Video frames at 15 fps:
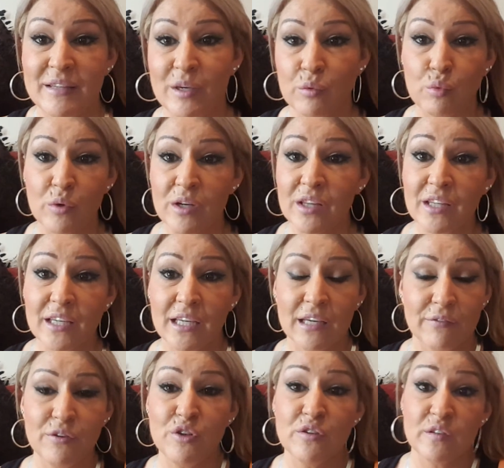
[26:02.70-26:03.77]
It really,
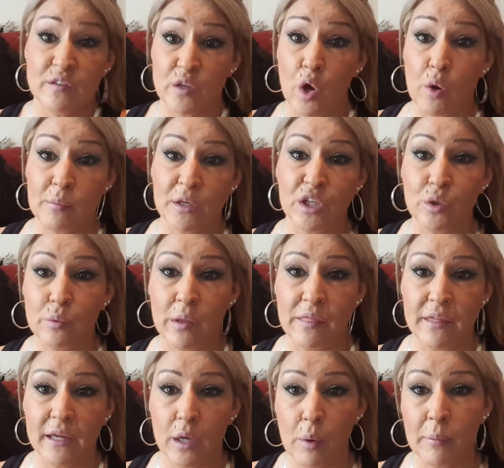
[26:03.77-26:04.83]
if you just saw me, you wouldn't
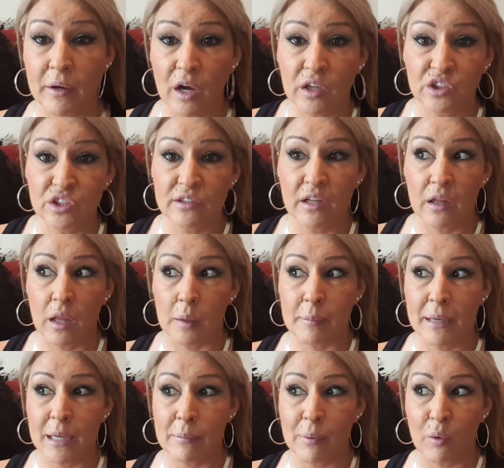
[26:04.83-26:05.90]
think, oh my God, she's got a lot of
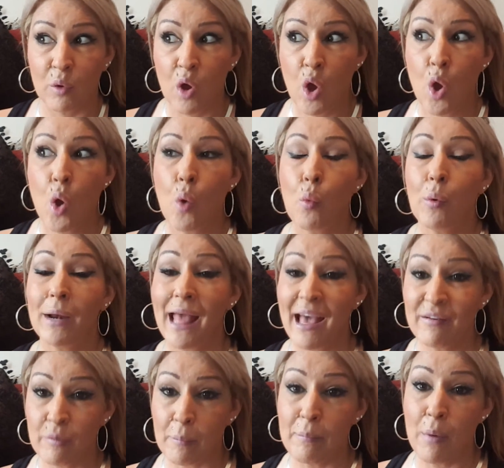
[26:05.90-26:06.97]
makeup on. When I have
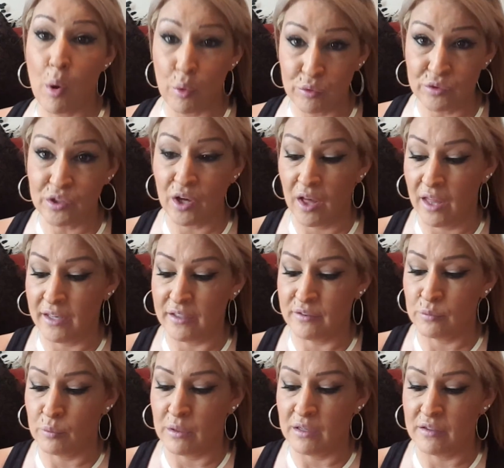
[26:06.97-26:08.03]
them both done is
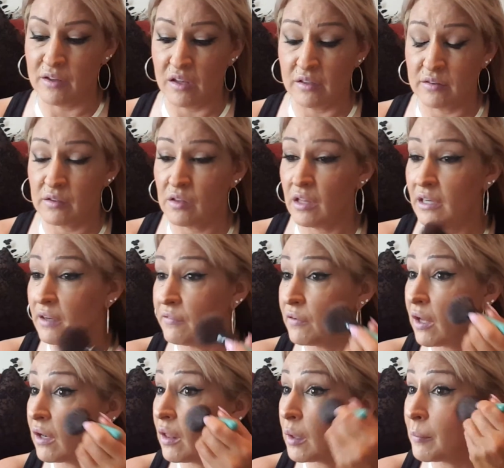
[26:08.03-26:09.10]
when it does look like I've
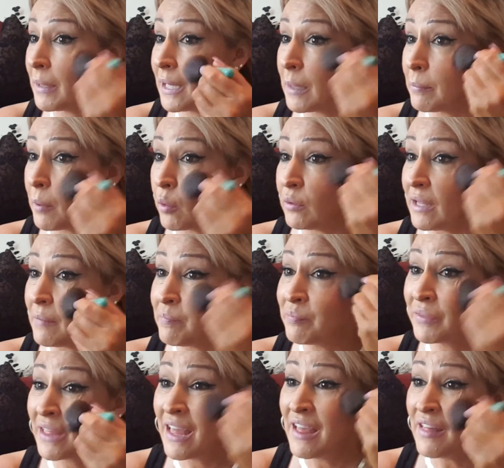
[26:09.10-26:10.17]
got a lot of makeup on. And
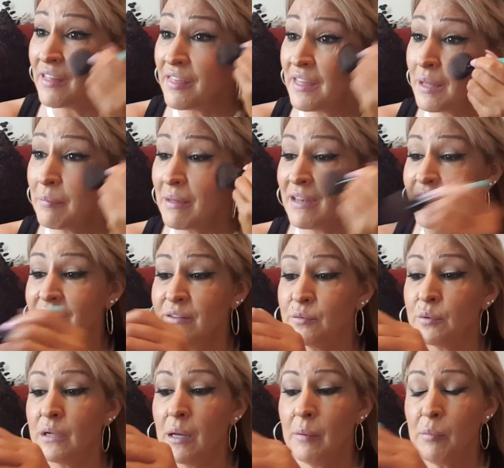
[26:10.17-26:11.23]
the thing about it is,
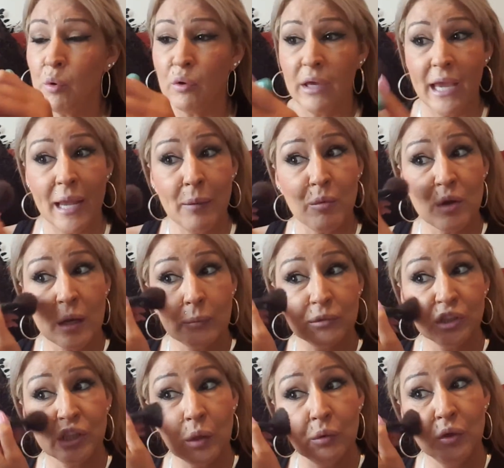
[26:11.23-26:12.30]
when I'm on camera and I'm
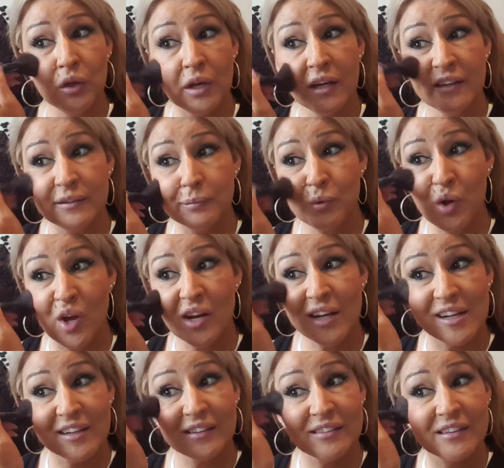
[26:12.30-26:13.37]
showing you guys
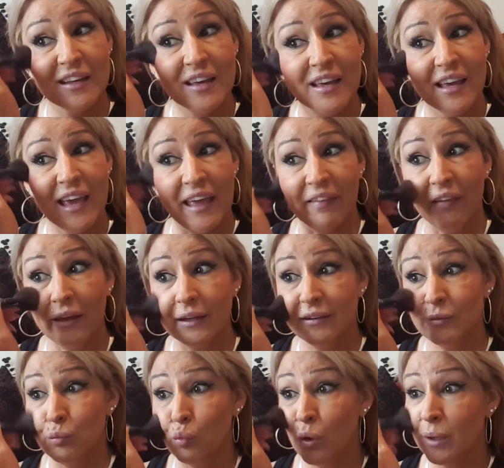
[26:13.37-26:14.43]
products and like
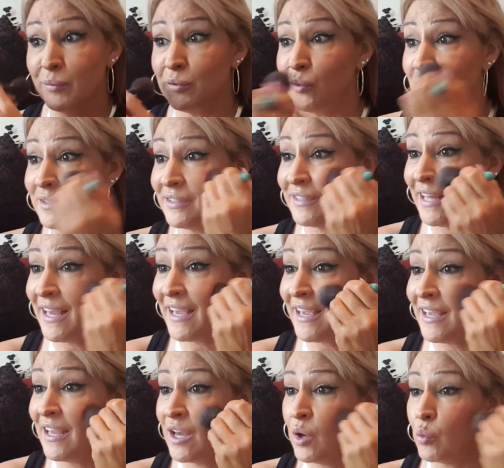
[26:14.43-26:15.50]
what I'm doing
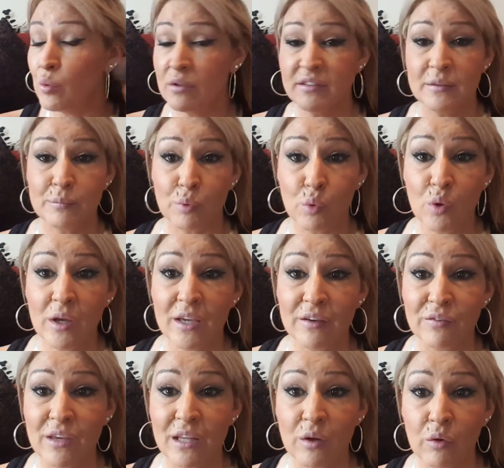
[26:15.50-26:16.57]
today, what's the point of
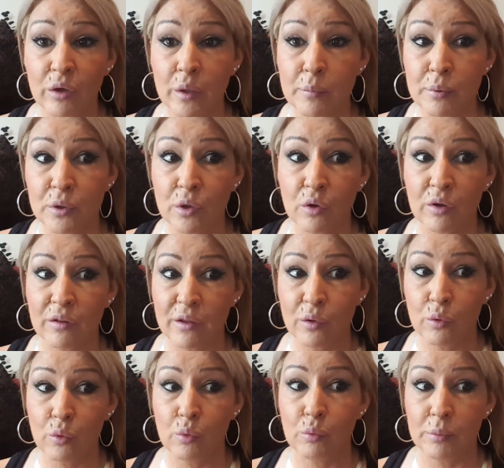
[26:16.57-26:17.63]
getting on here putting on a
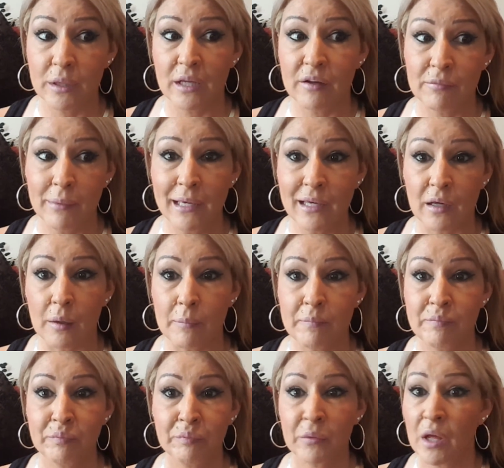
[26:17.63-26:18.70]
little bit of makeup?
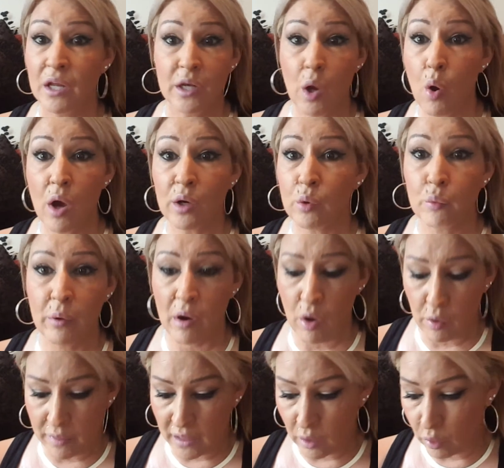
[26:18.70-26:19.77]
No, I don't wear all
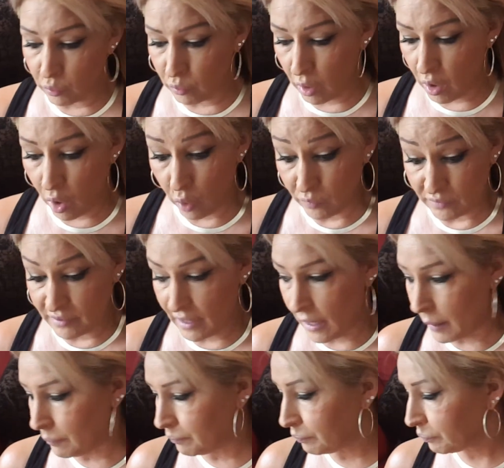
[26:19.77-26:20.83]
that all the
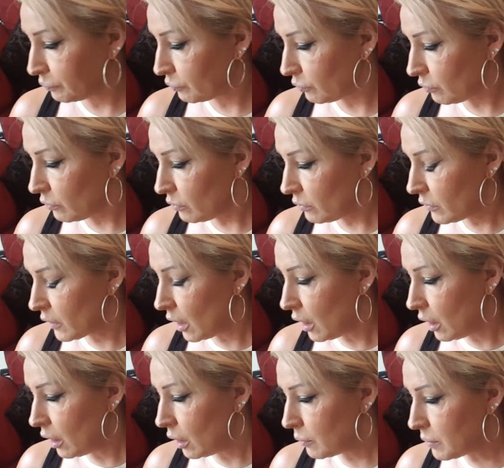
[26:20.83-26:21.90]
time.
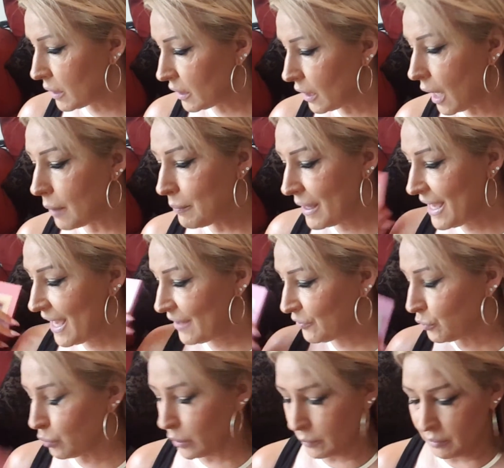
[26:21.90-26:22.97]
But I may have to
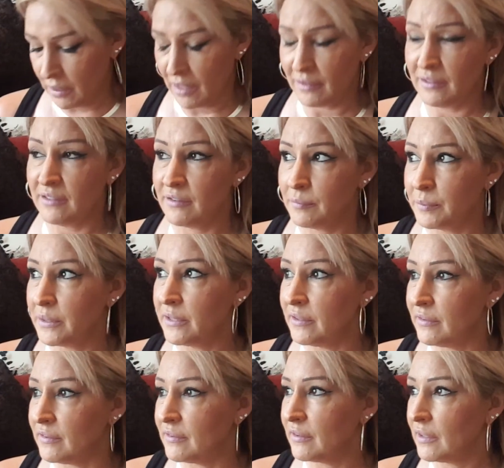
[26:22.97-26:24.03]
reapply this
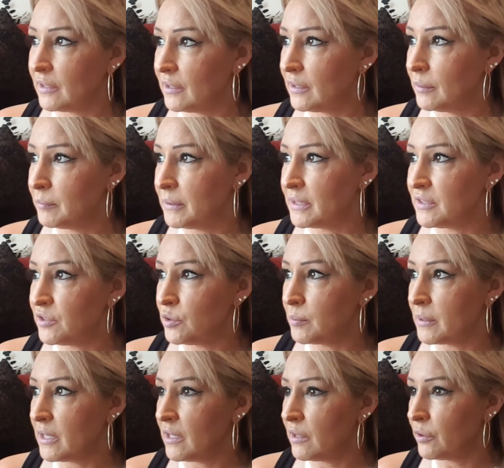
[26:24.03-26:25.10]
because I meant to do my
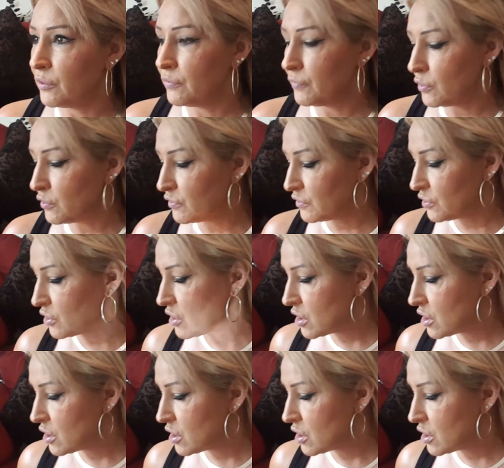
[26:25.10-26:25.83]
highlighter first.